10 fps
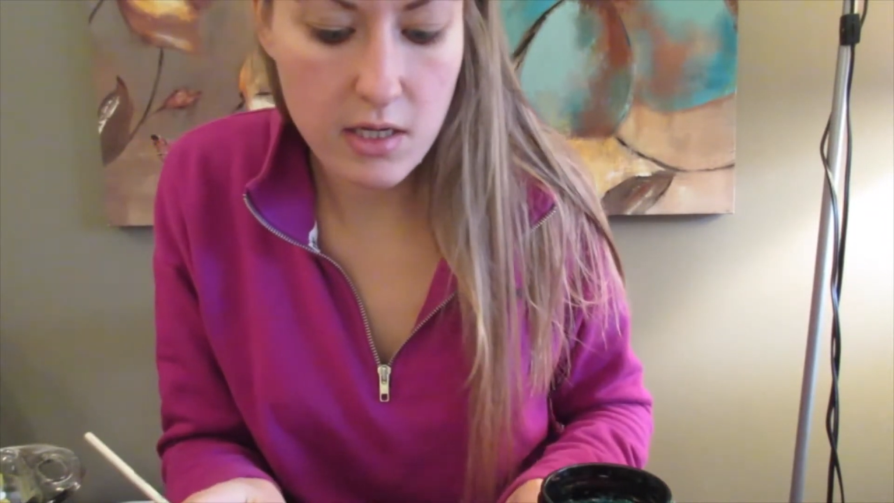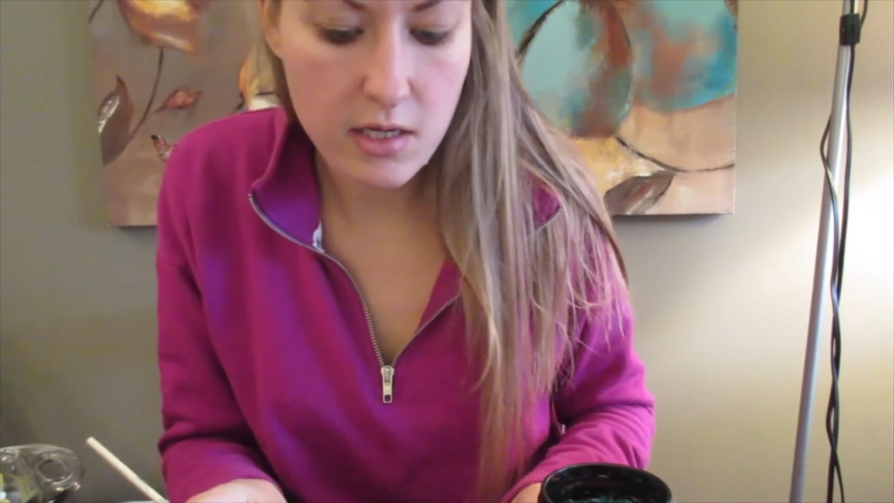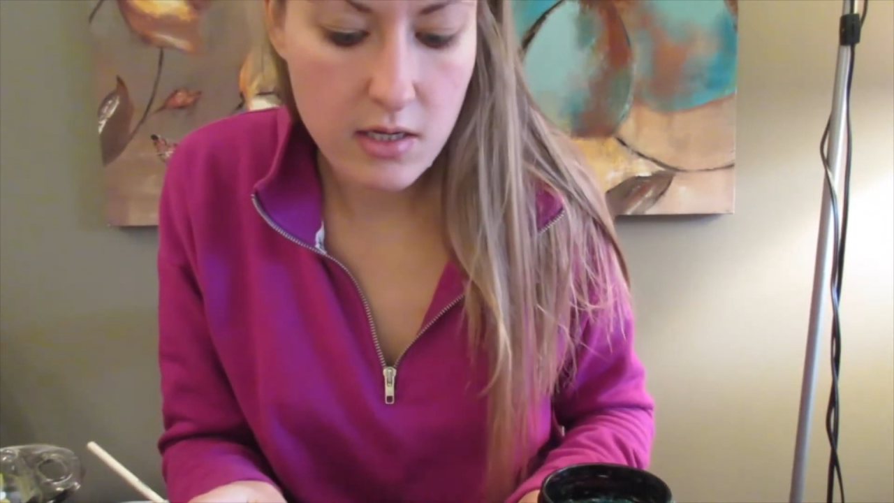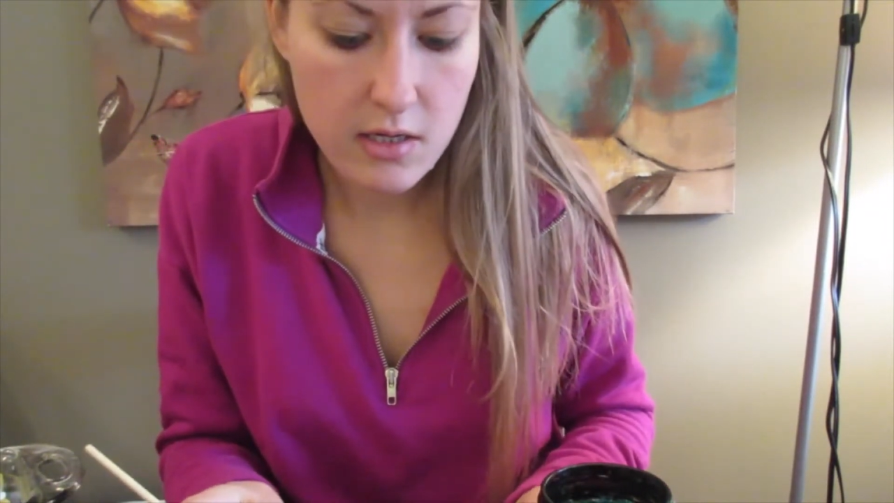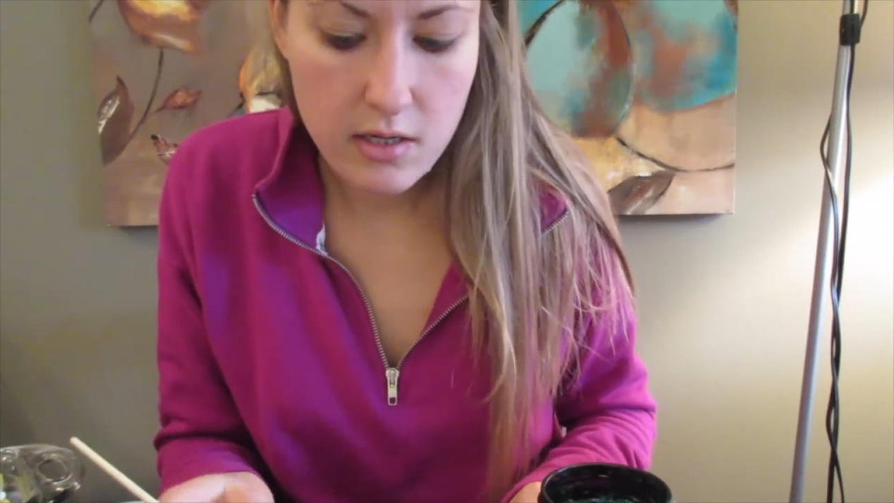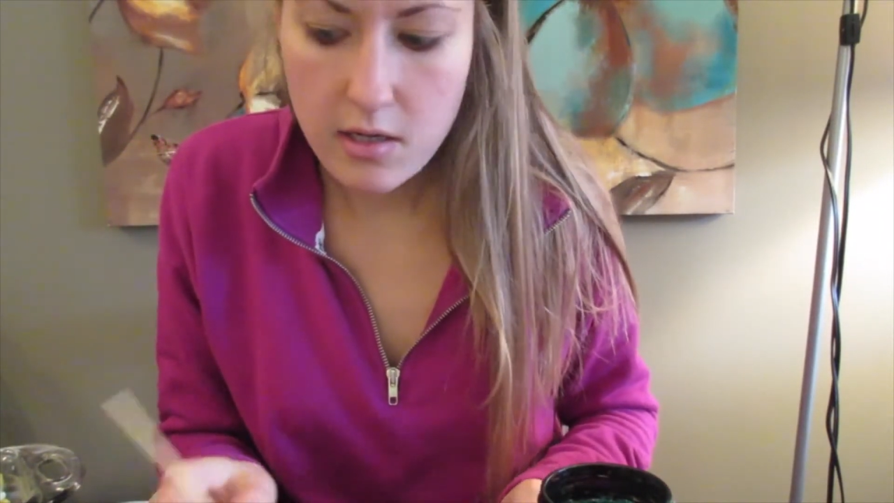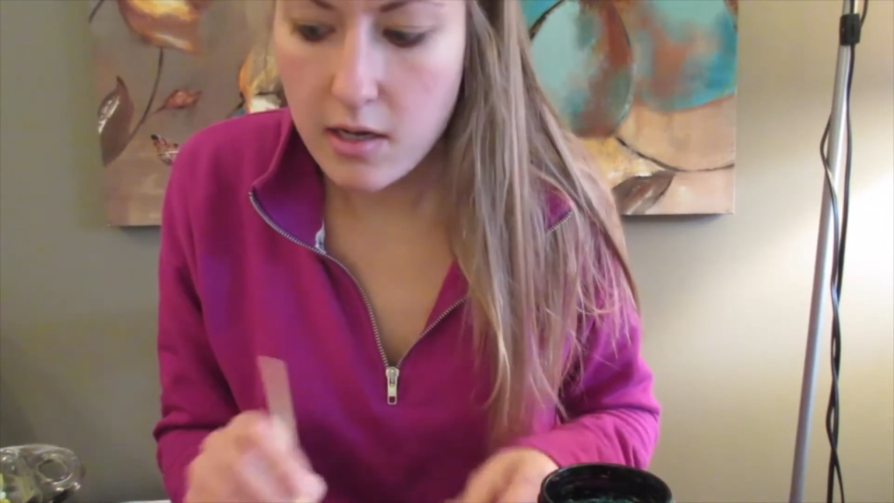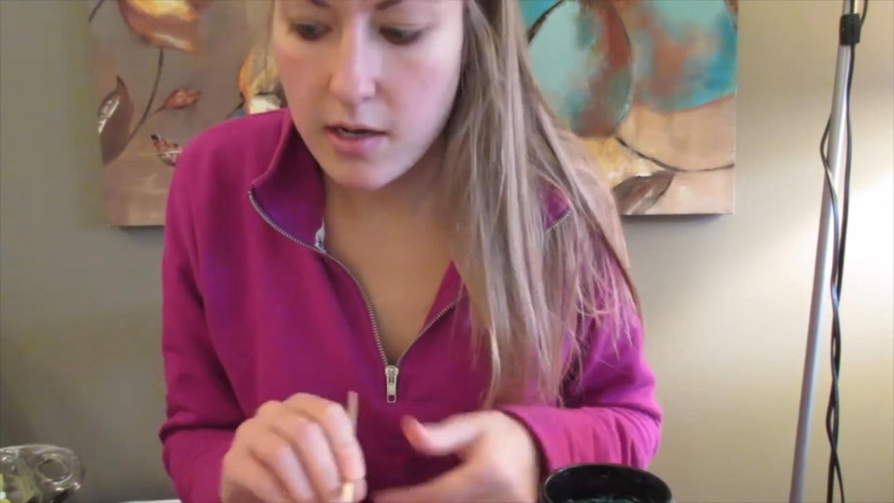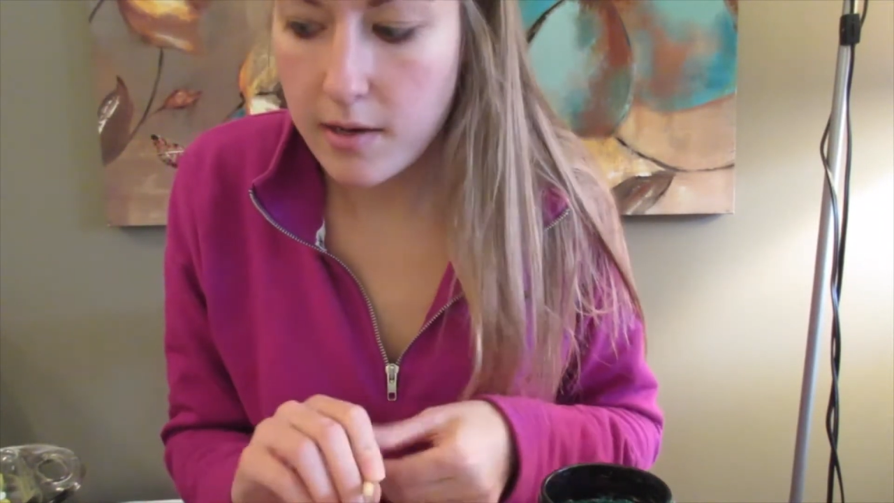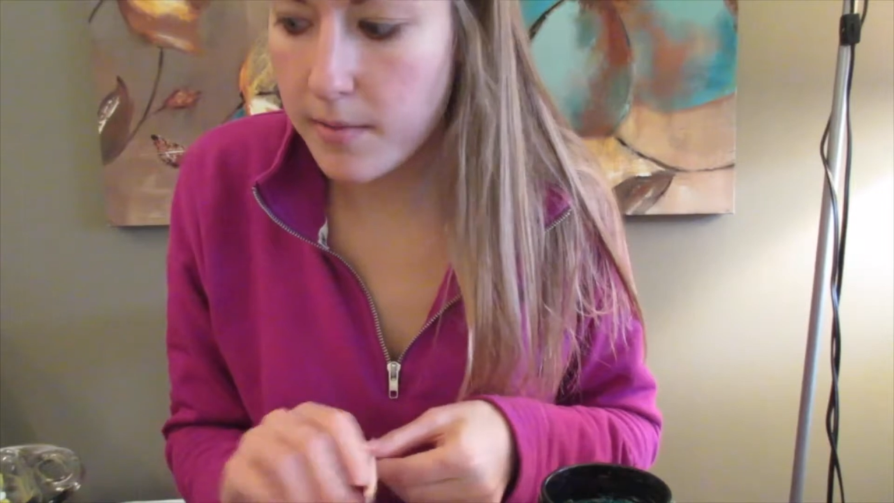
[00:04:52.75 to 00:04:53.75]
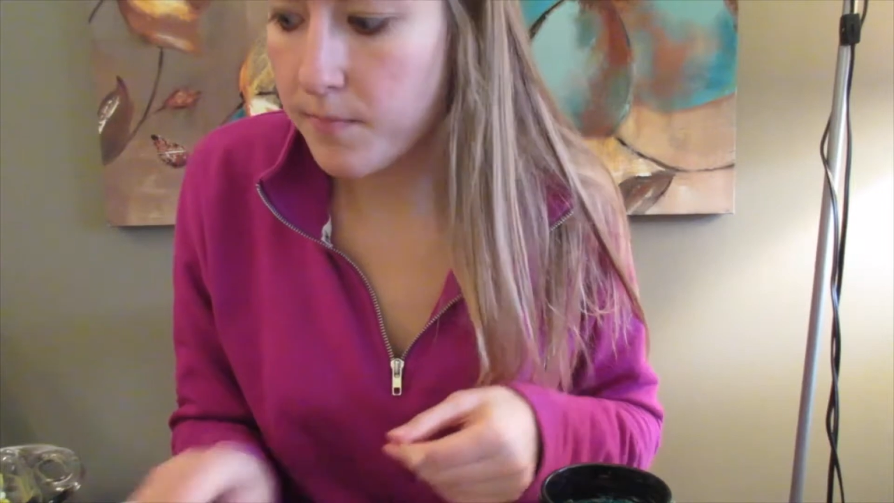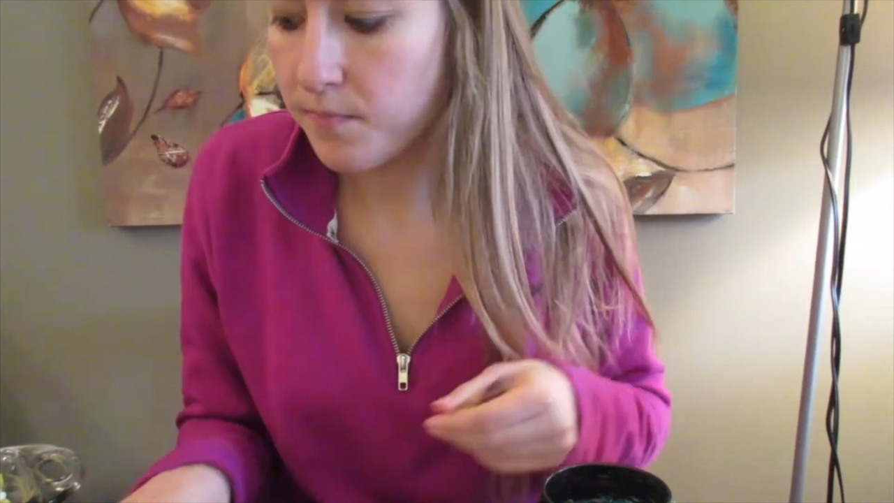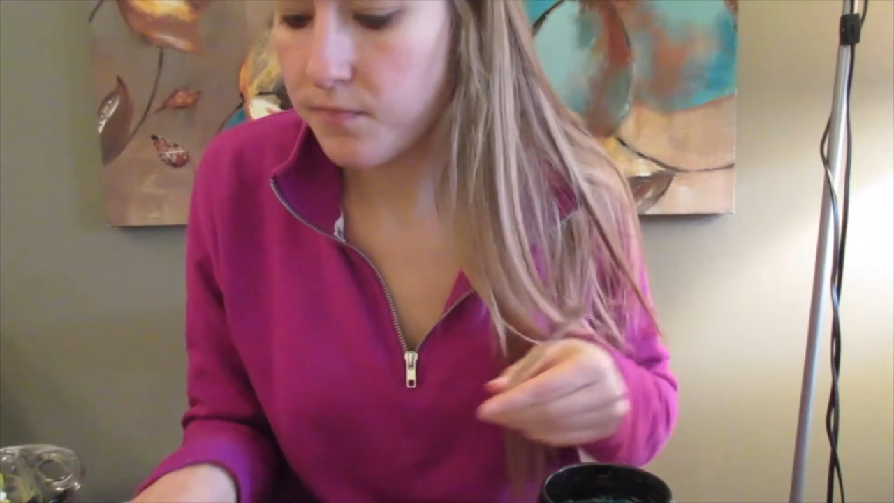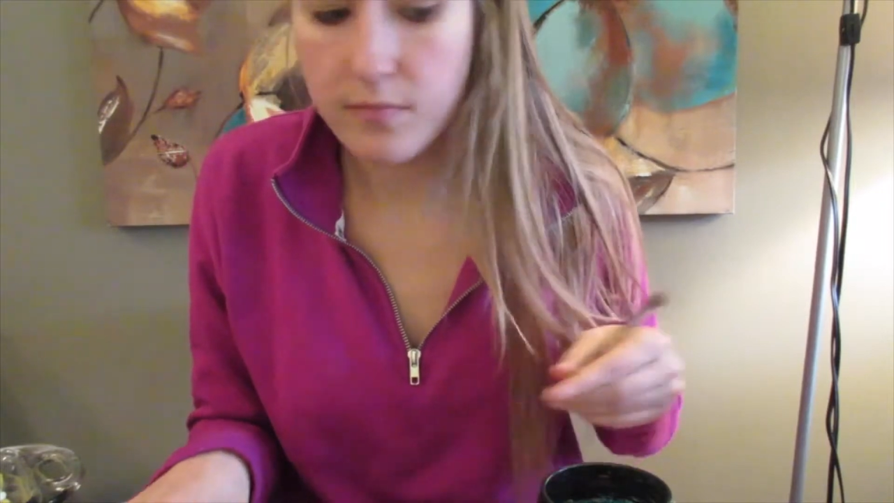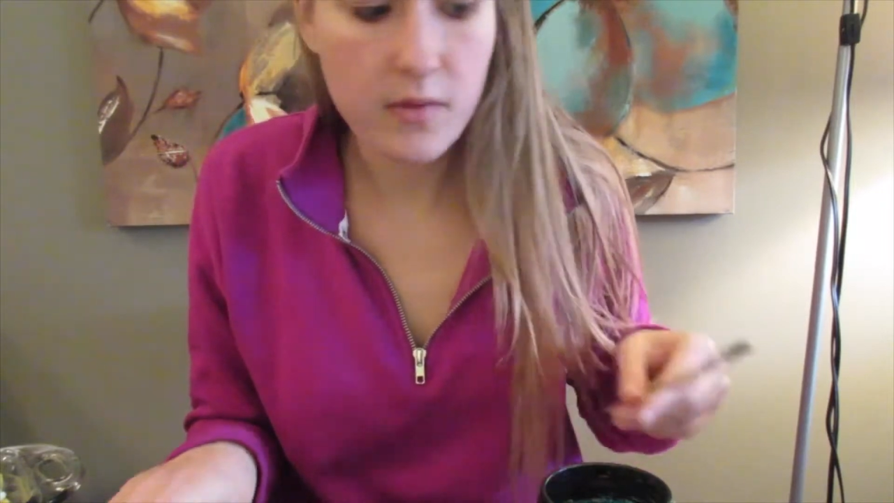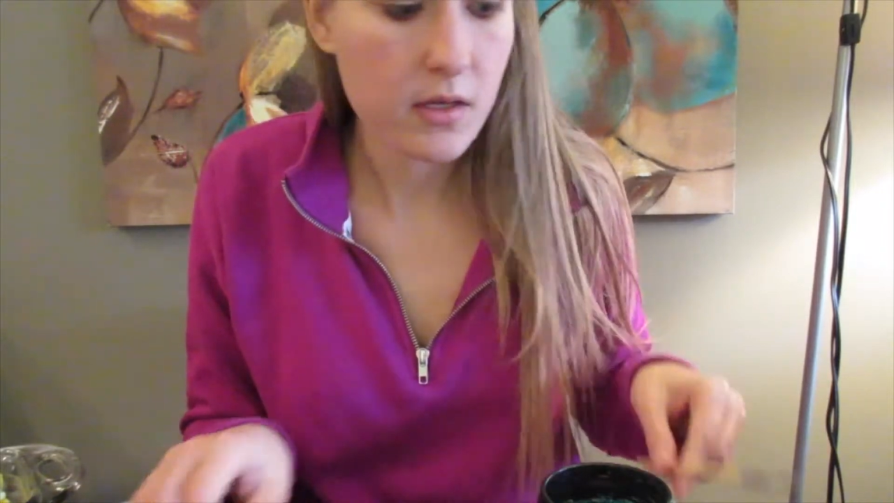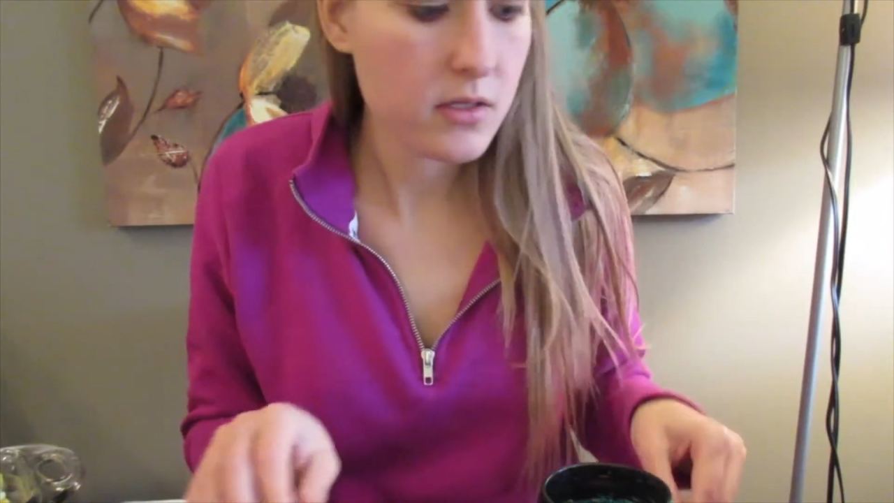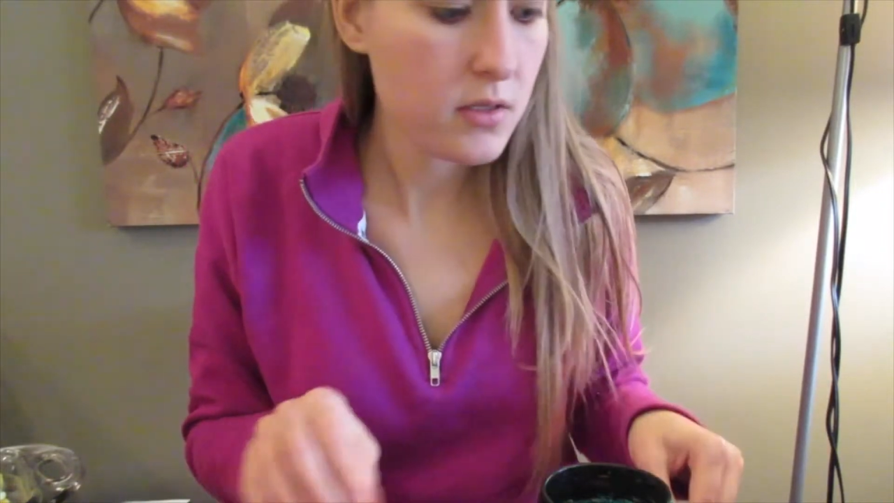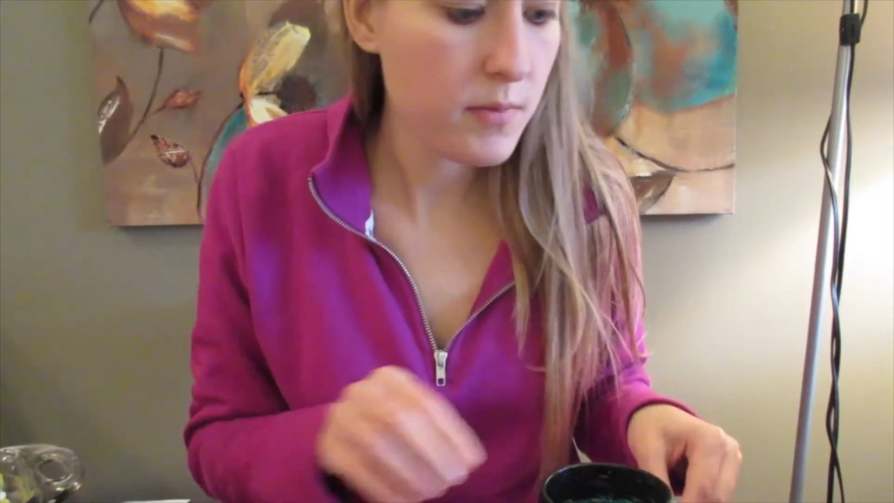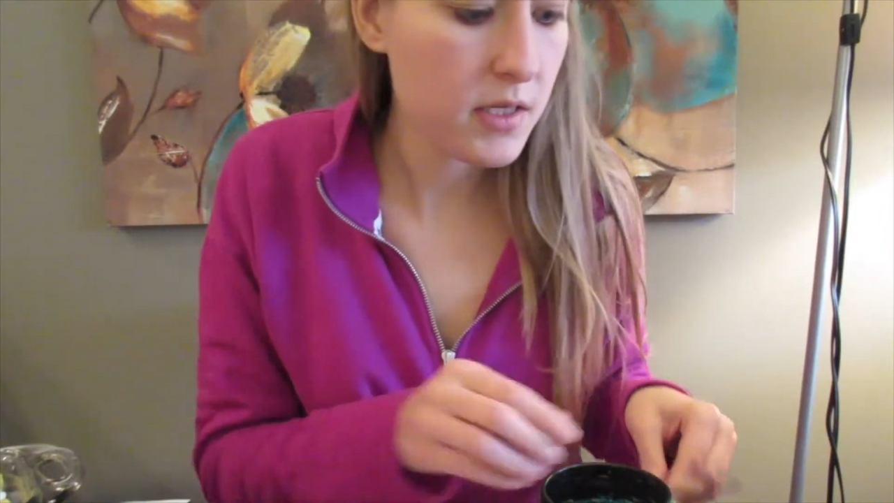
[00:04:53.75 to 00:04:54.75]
So